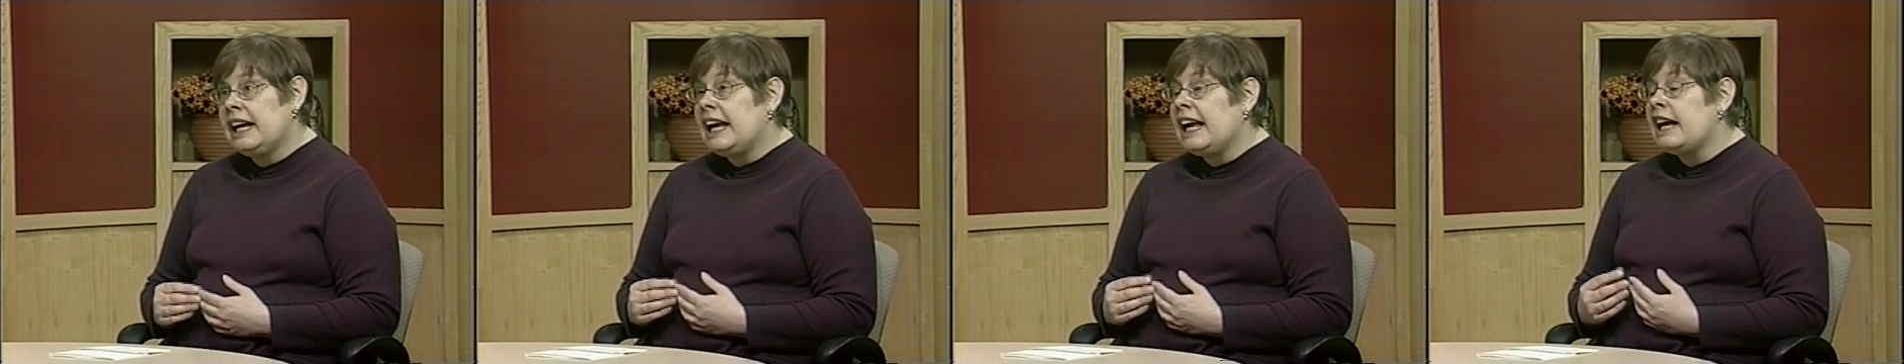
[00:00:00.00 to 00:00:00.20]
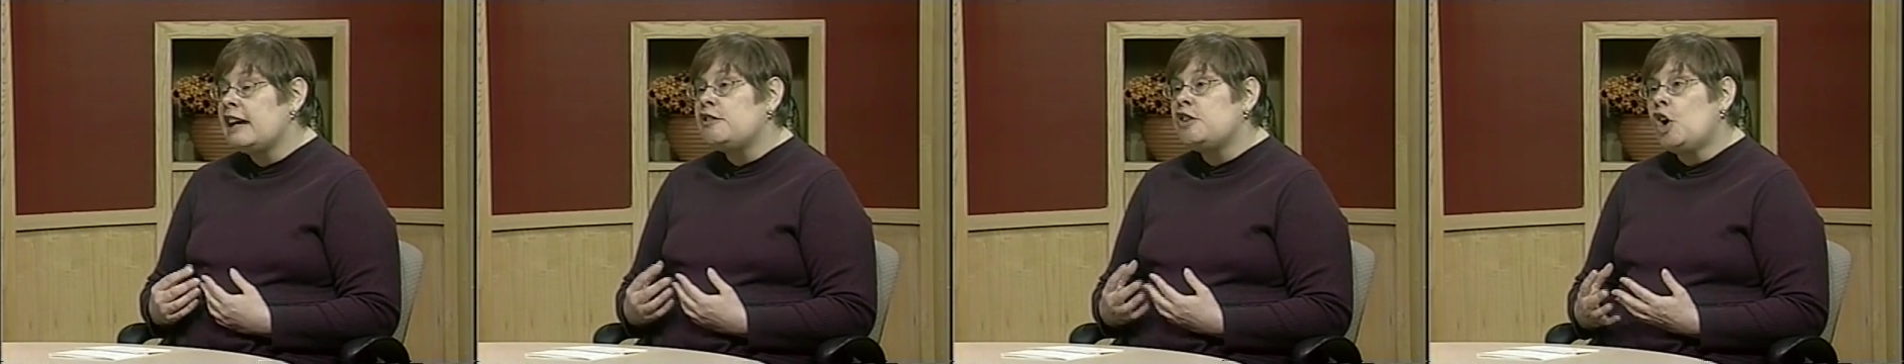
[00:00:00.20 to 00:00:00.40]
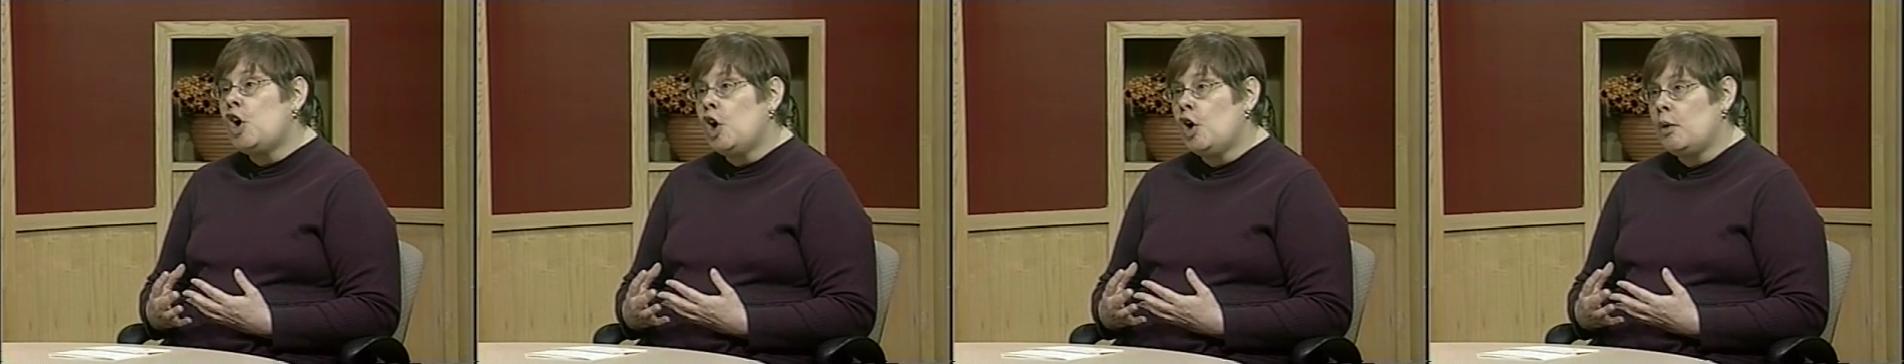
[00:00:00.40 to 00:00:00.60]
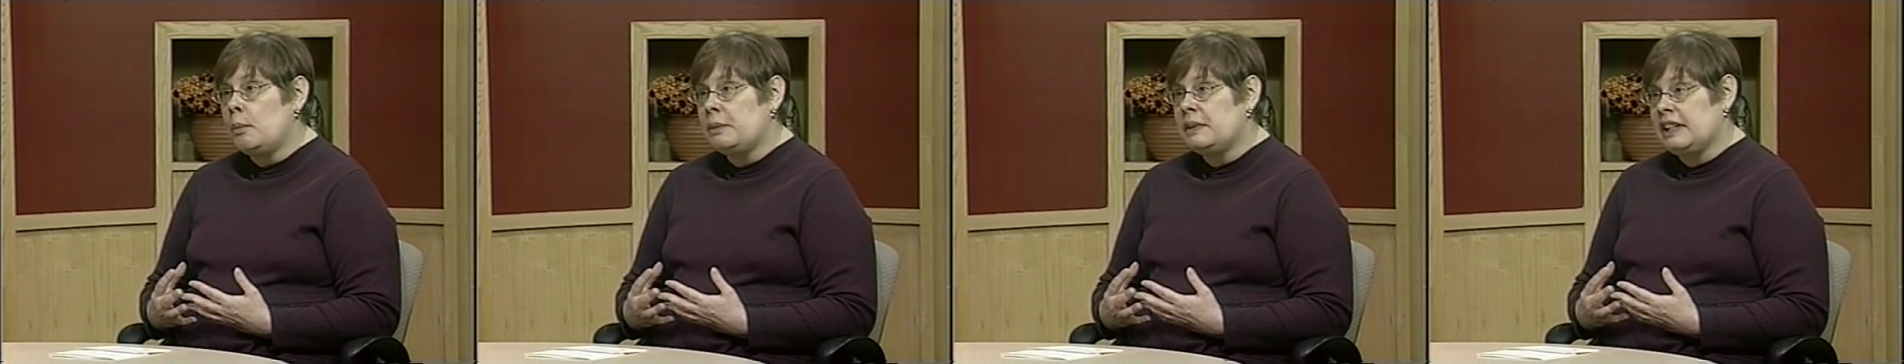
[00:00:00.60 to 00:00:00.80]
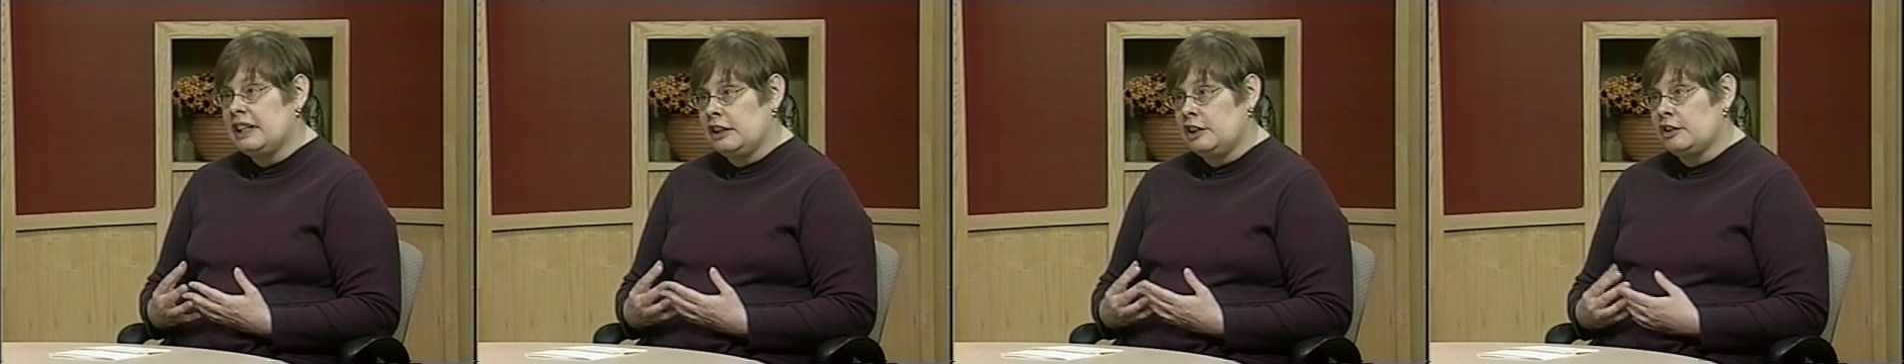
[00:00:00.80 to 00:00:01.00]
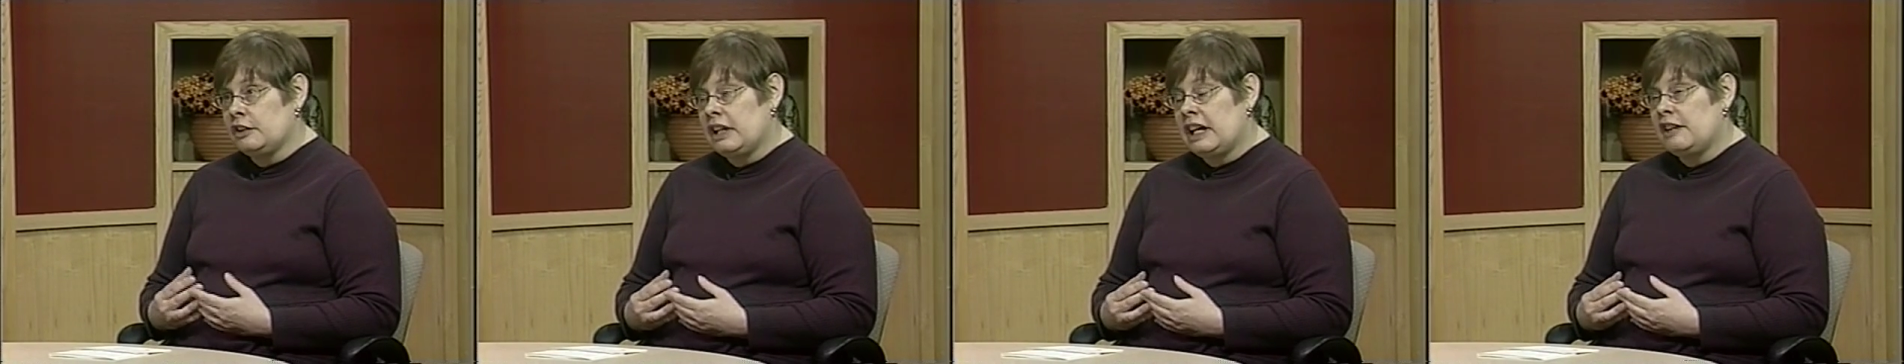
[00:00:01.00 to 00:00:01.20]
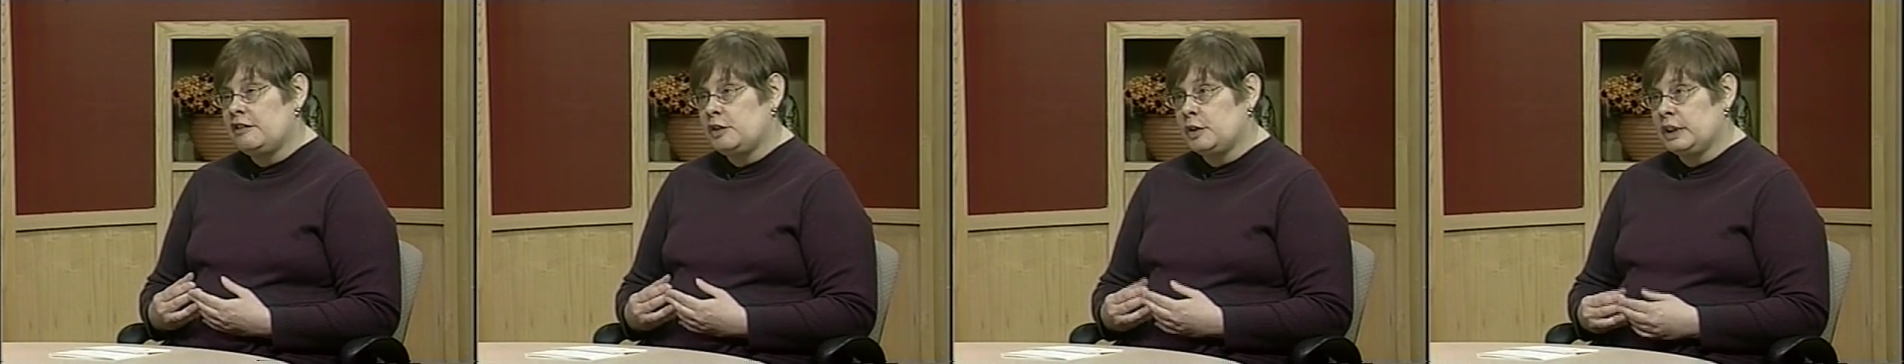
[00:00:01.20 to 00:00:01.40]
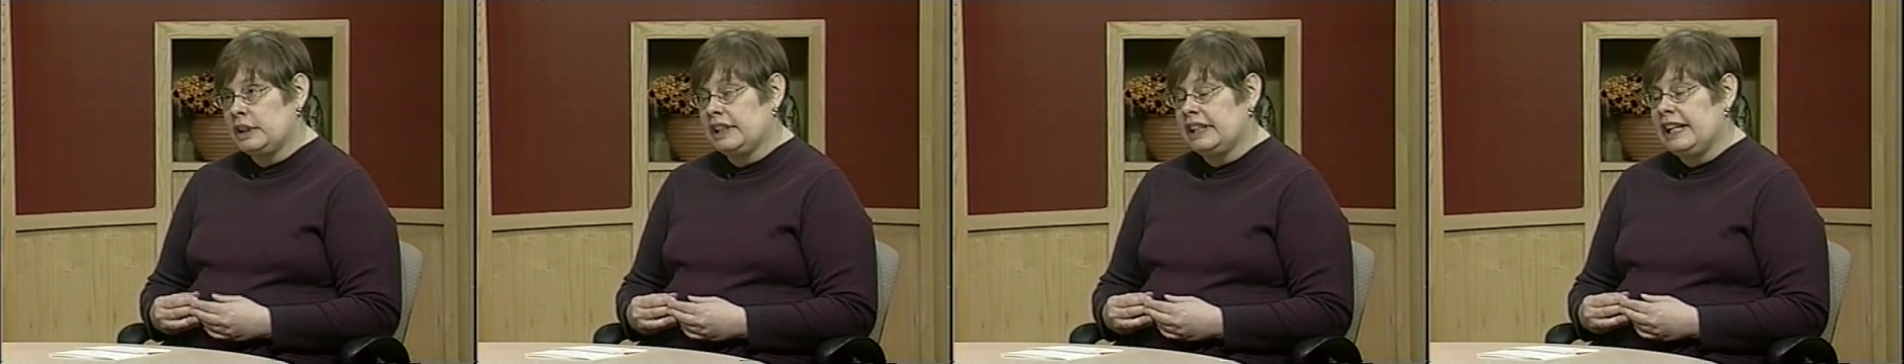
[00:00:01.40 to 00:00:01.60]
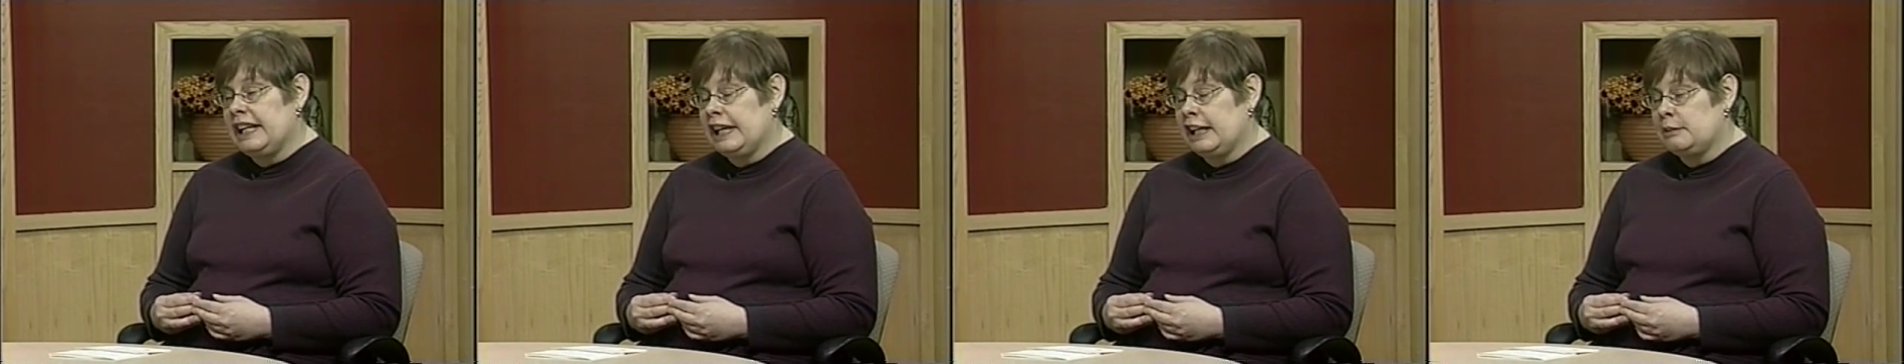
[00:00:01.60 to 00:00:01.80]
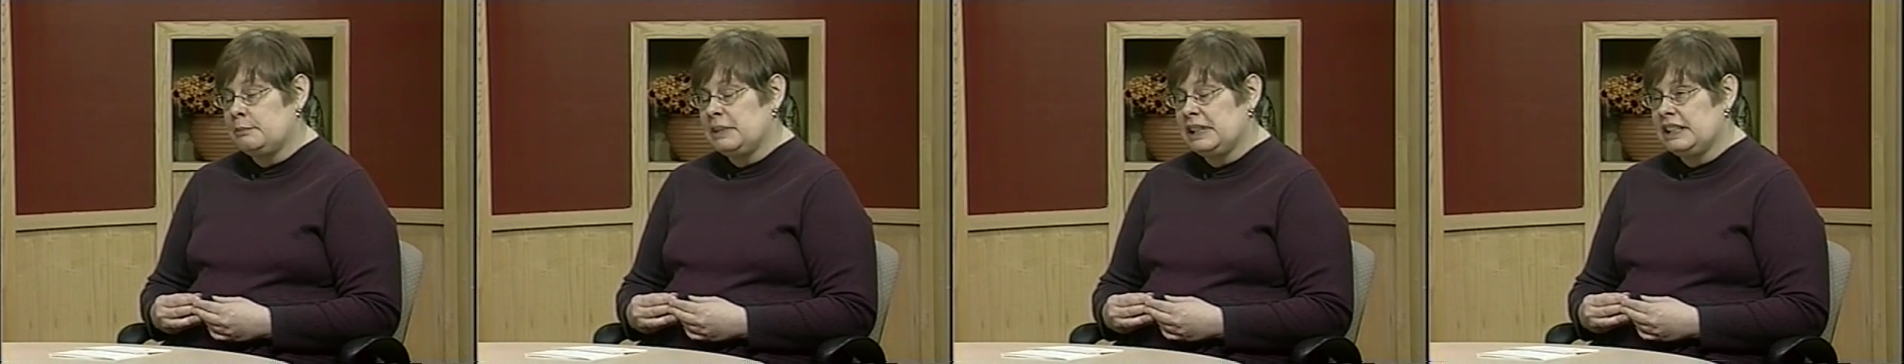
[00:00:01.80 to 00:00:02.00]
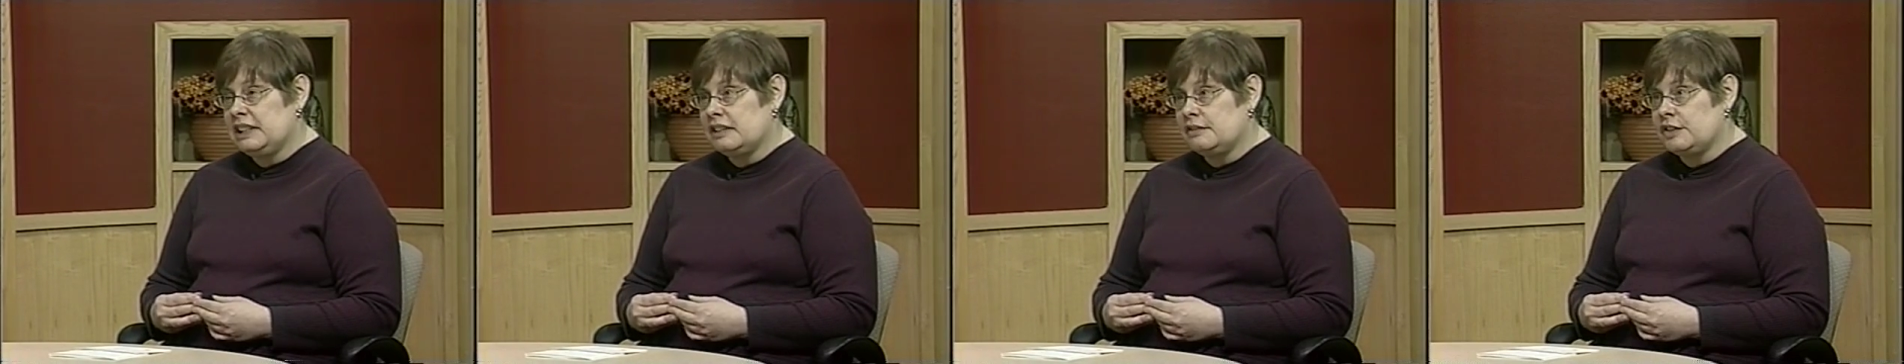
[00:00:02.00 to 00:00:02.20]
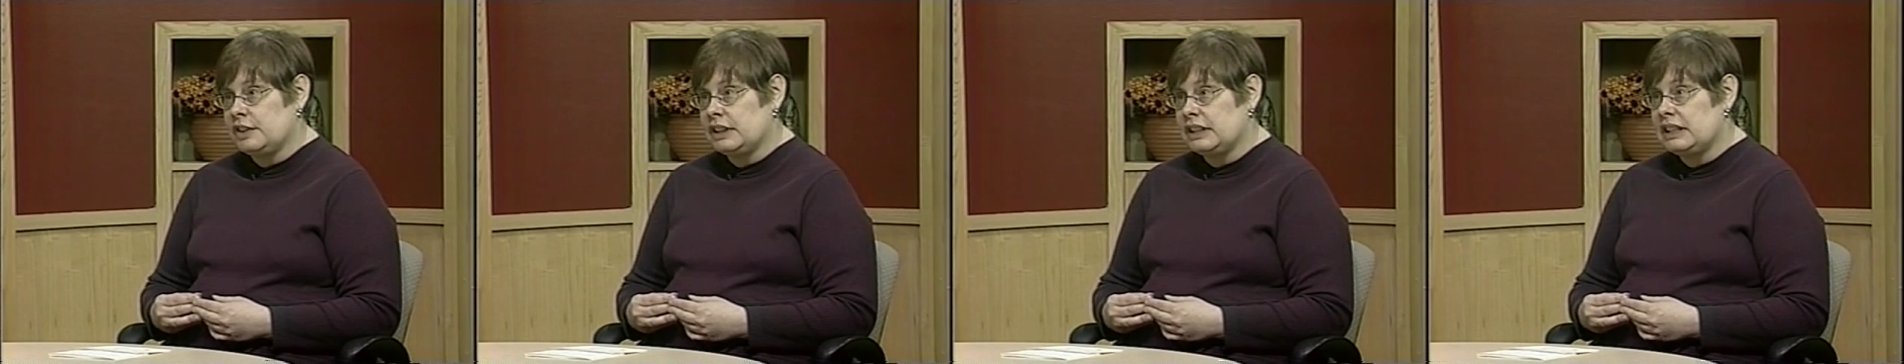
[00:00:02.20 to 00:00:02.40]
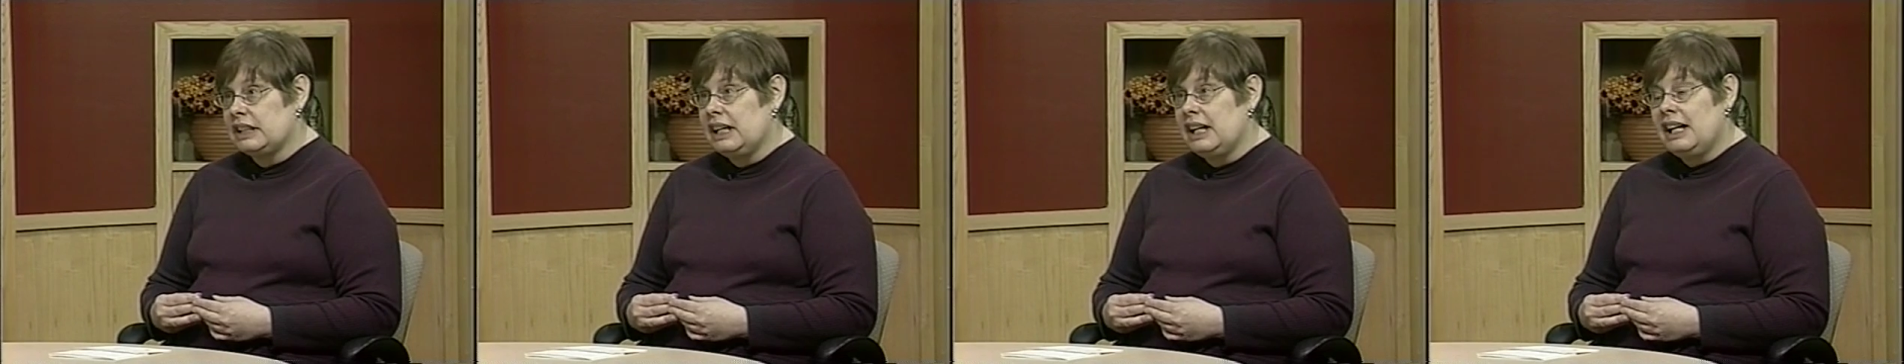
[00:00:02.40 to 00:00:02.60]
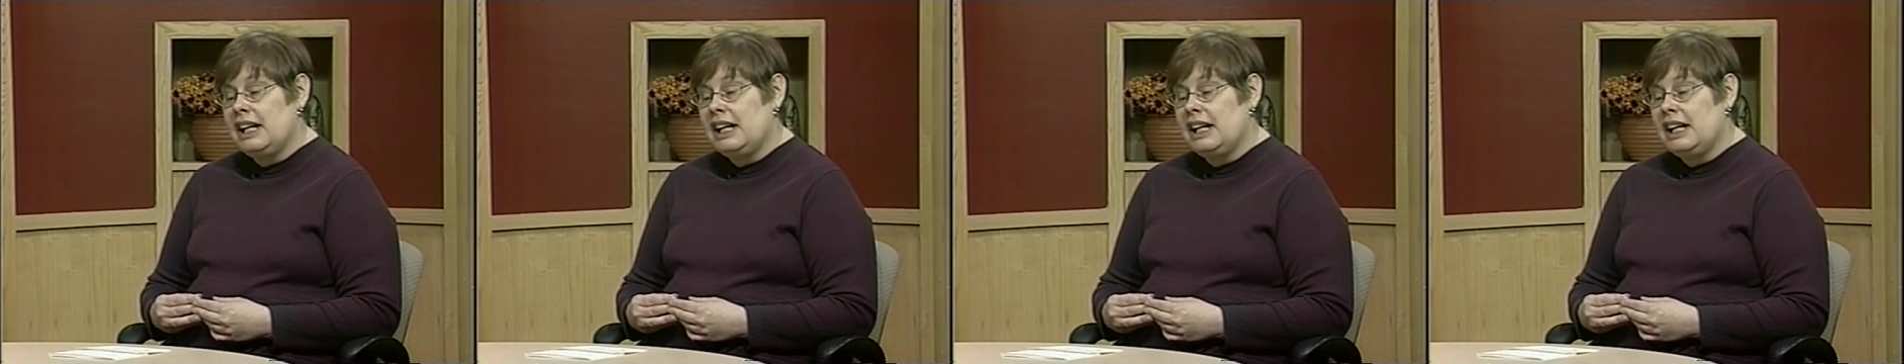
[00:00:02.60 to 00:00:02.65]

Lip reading: have hope that your life really can be different.